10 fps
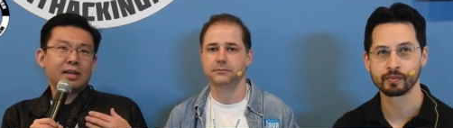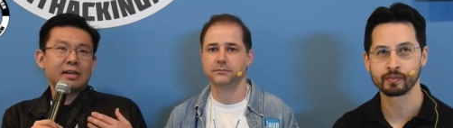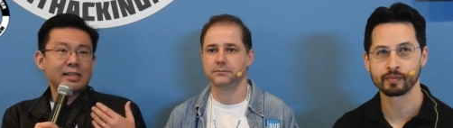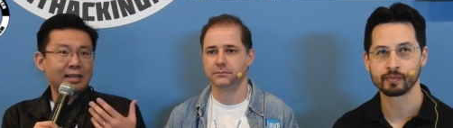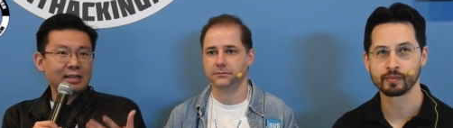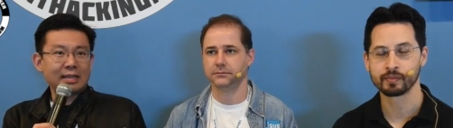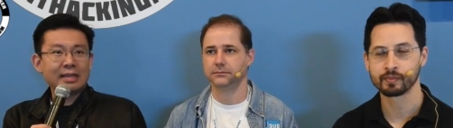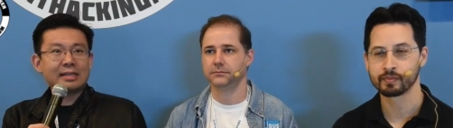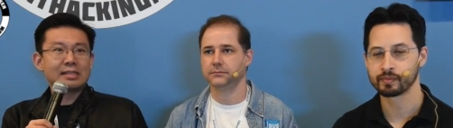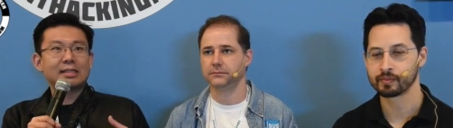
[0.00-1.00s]
Speaker 1: uh,
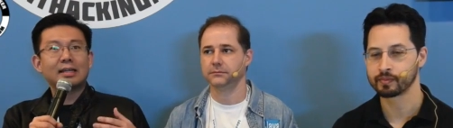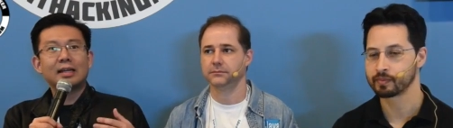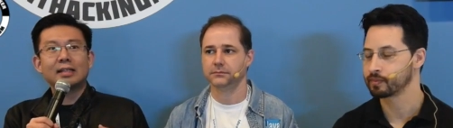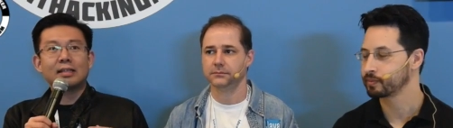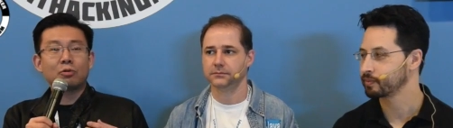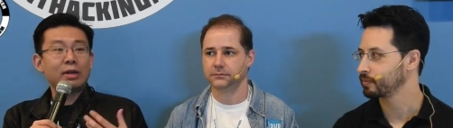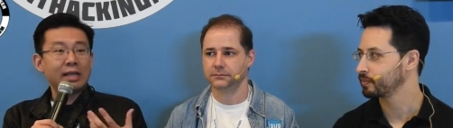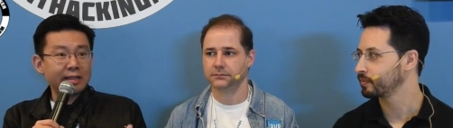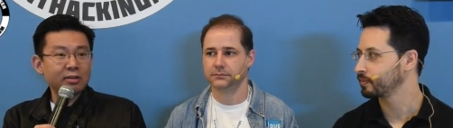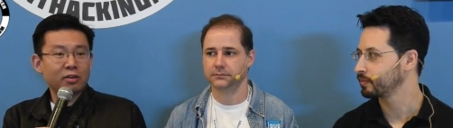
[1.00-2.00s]
techniques and the
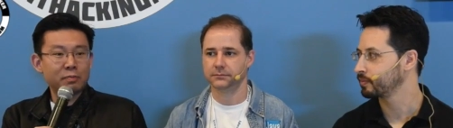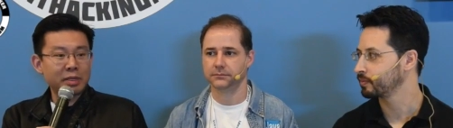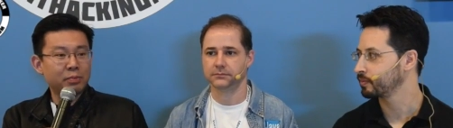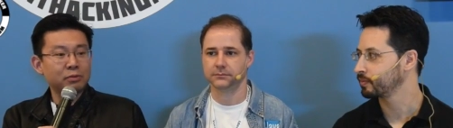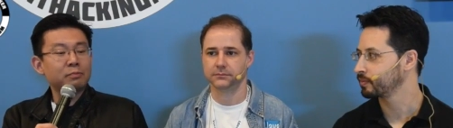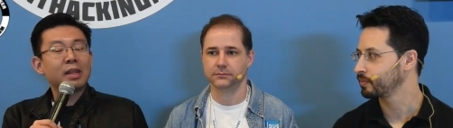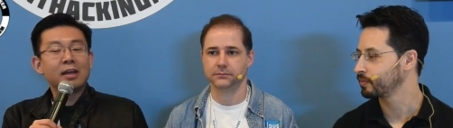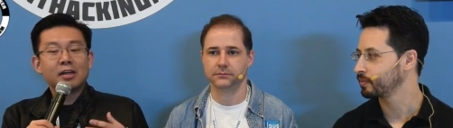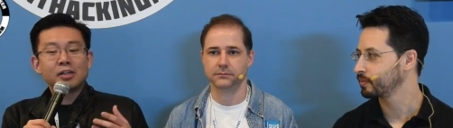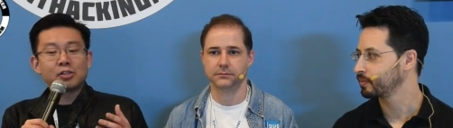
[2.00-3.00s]
willing of people
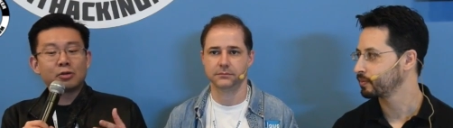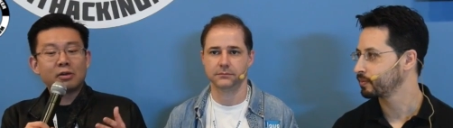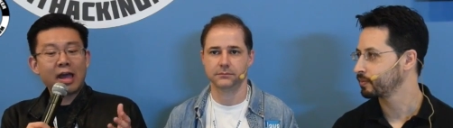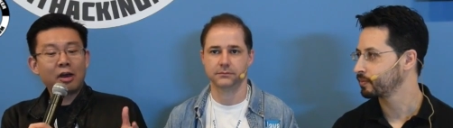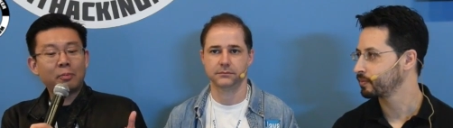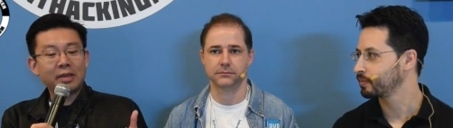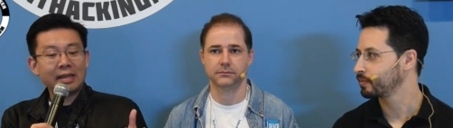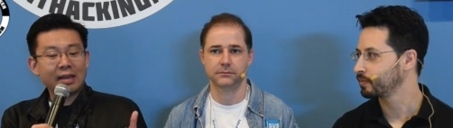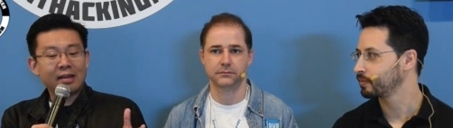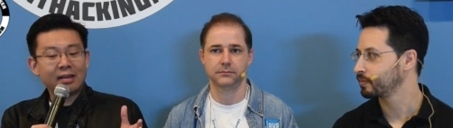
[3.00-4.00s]
to help
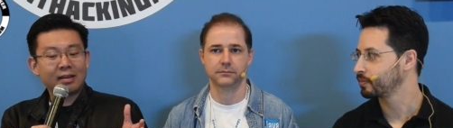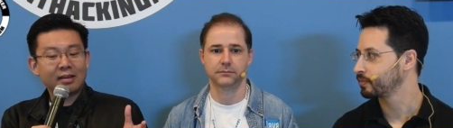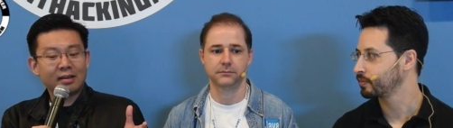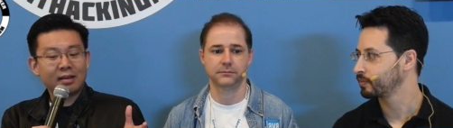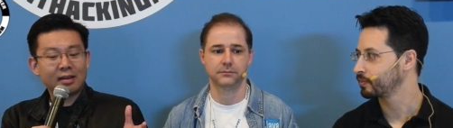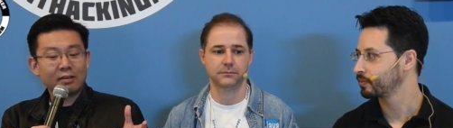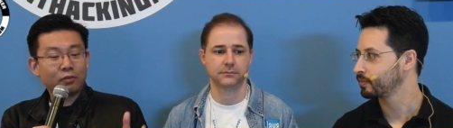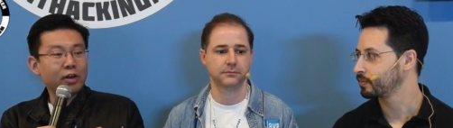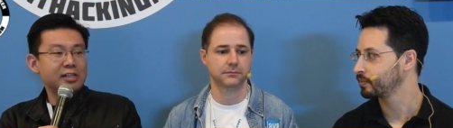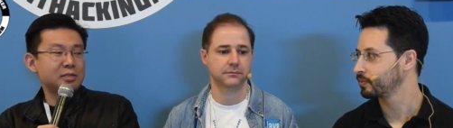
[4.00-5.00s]
uh,
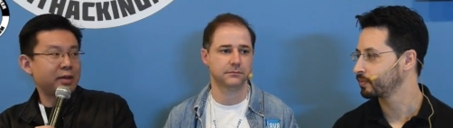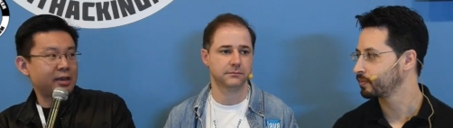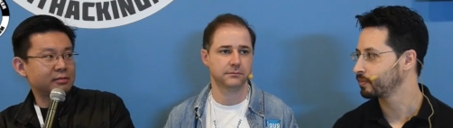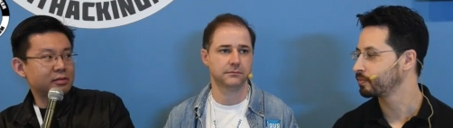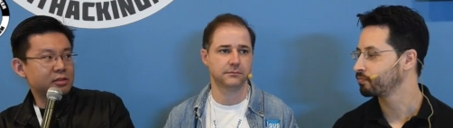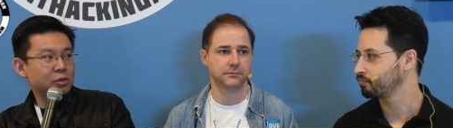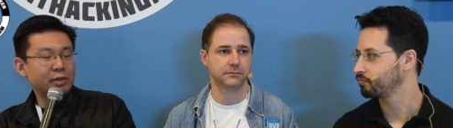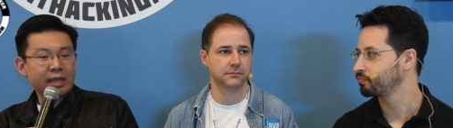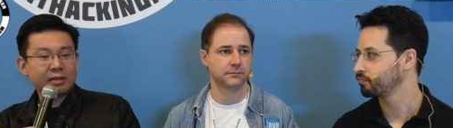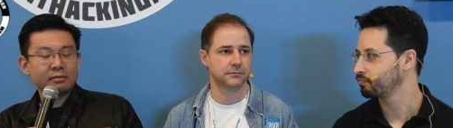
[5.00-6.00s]
avoid this pain. So
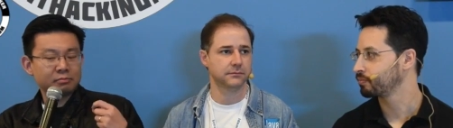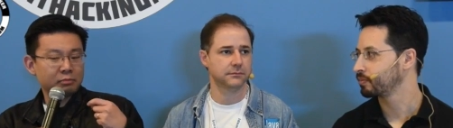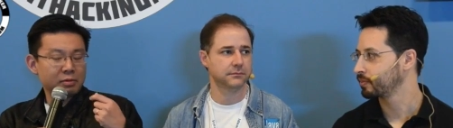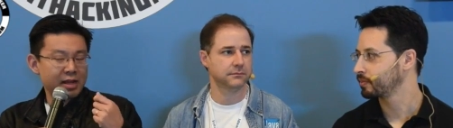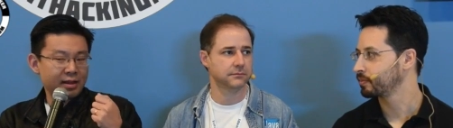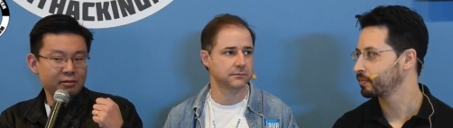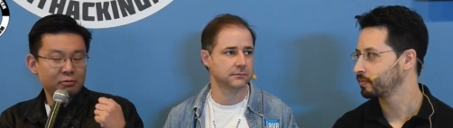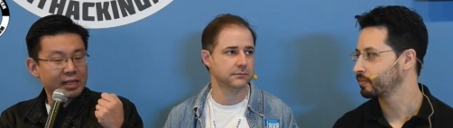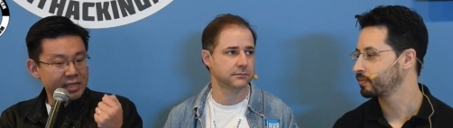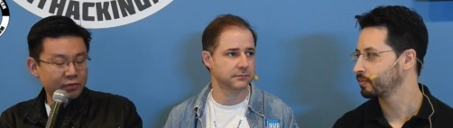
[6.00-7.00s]
we can uh,
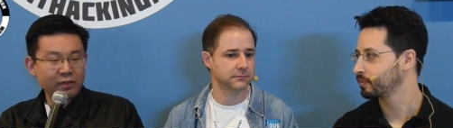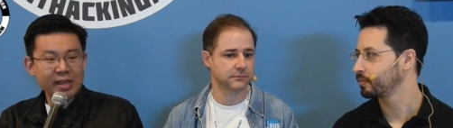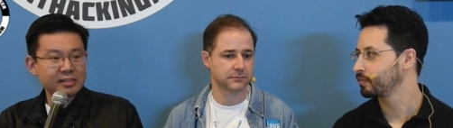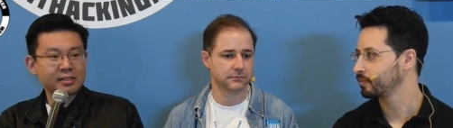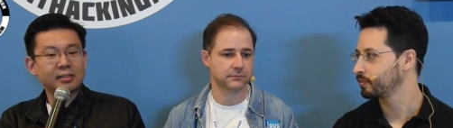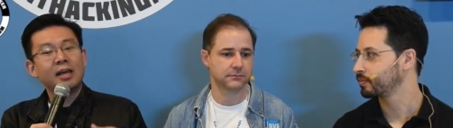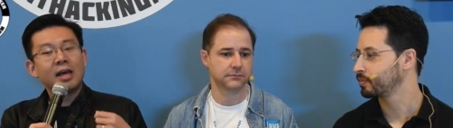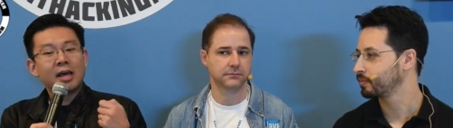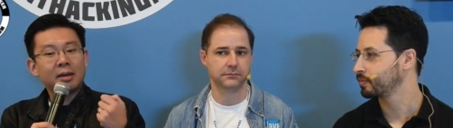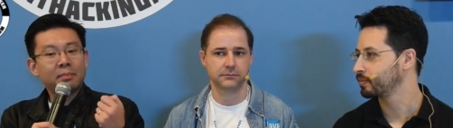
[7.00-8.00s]
release faster
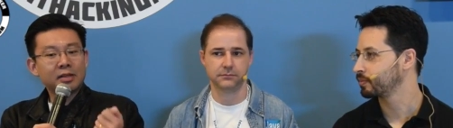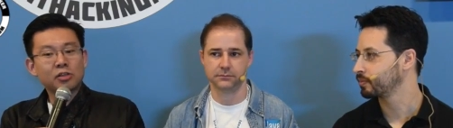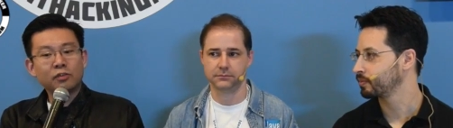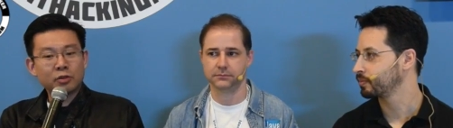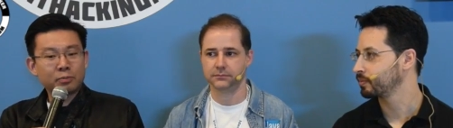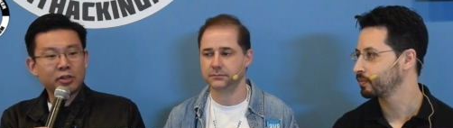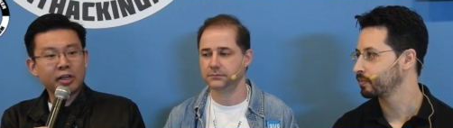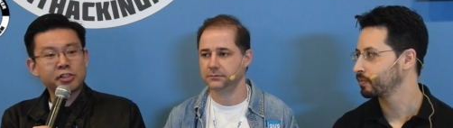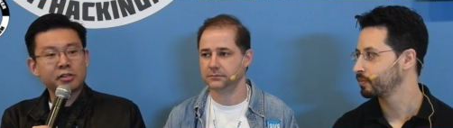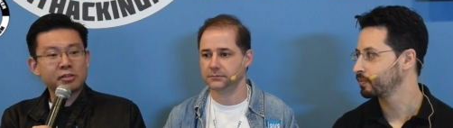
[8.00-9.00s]
and put software in
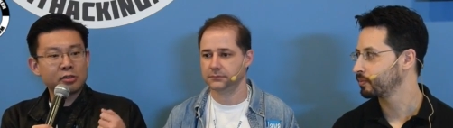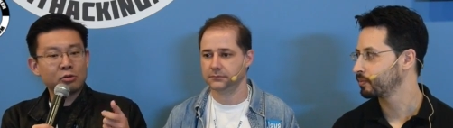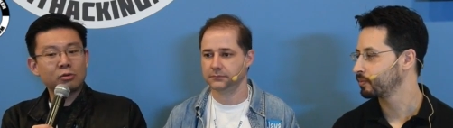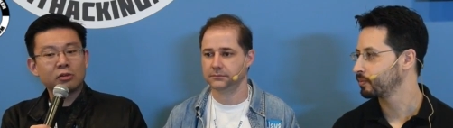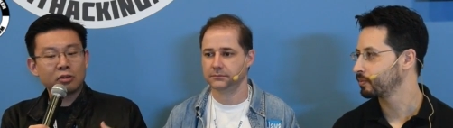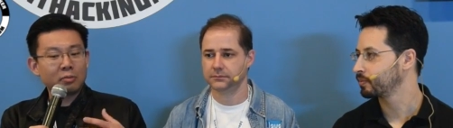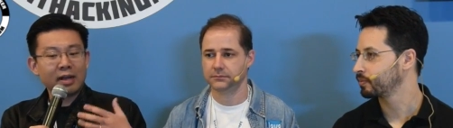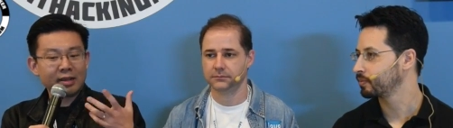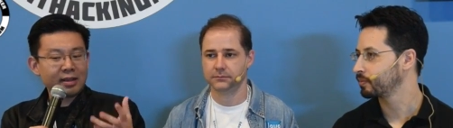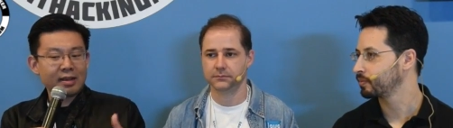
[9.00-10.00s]
production so
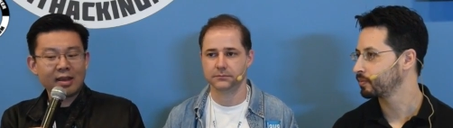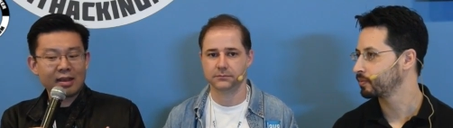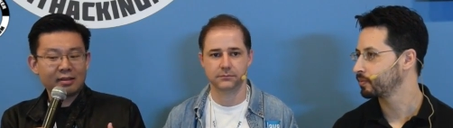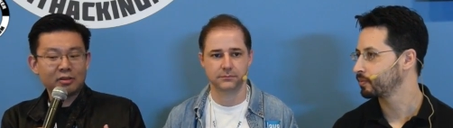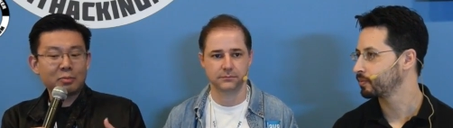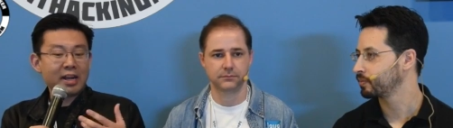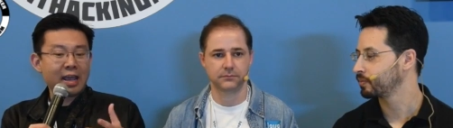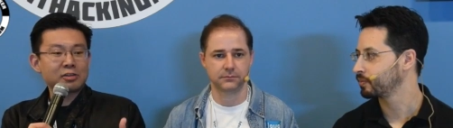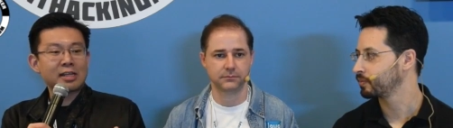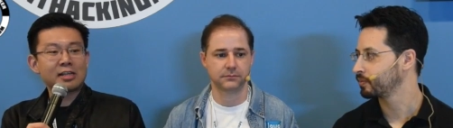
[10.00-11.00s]
nobody, uh, nobody
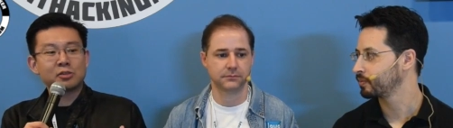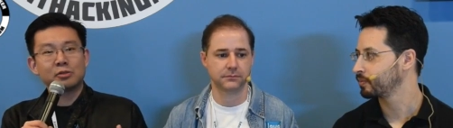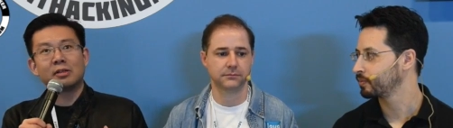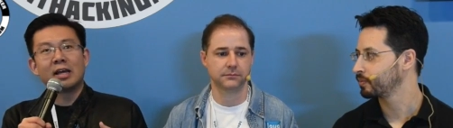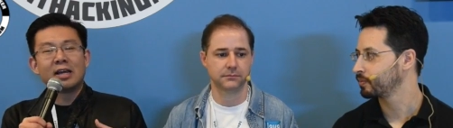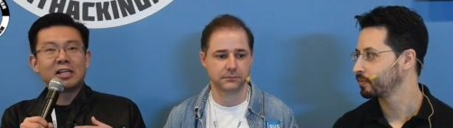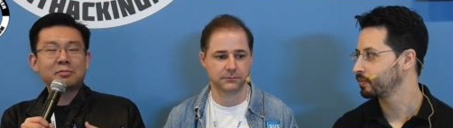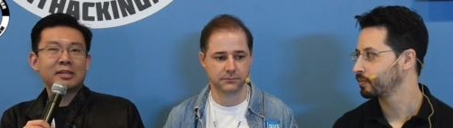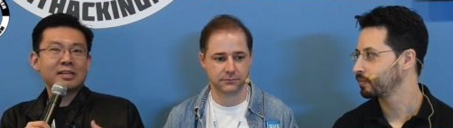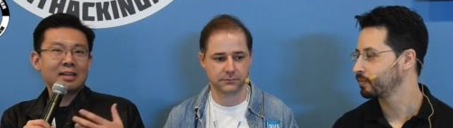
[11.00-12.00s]
else has to
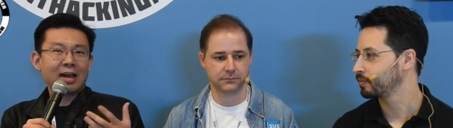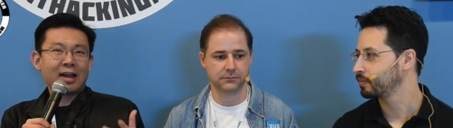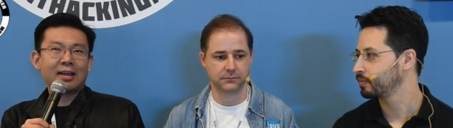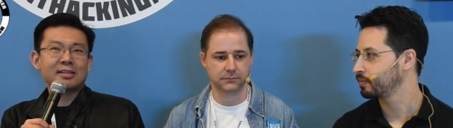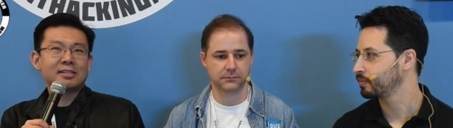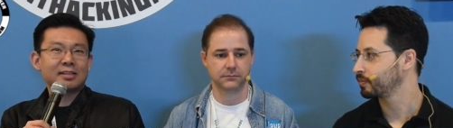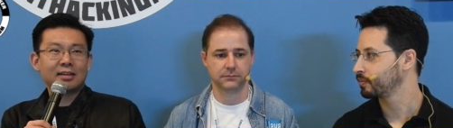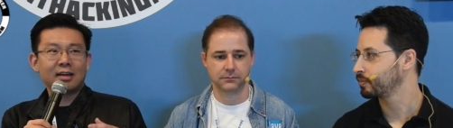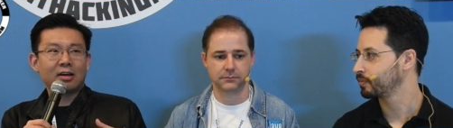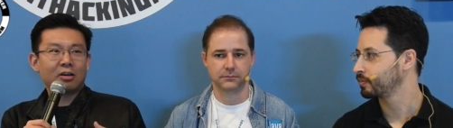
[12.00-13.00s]
spend the nights
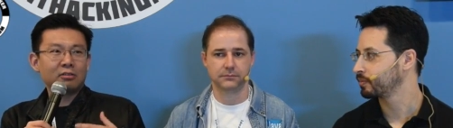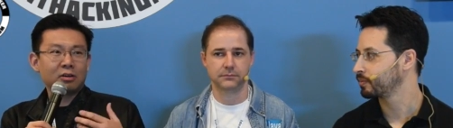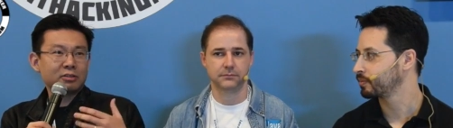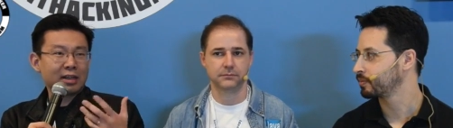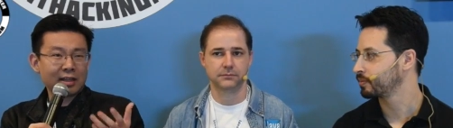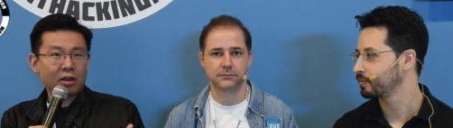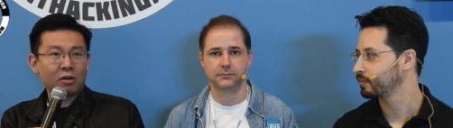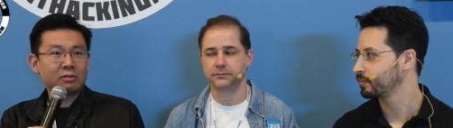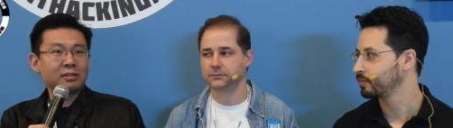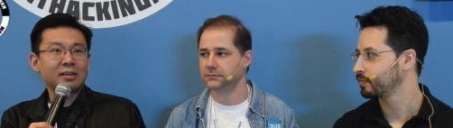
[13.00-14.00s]
uh, all, all night
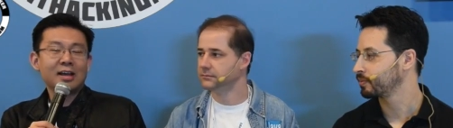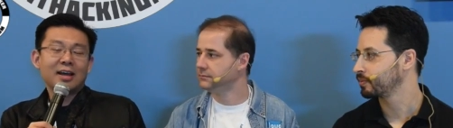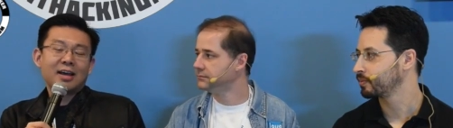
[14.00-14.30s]
long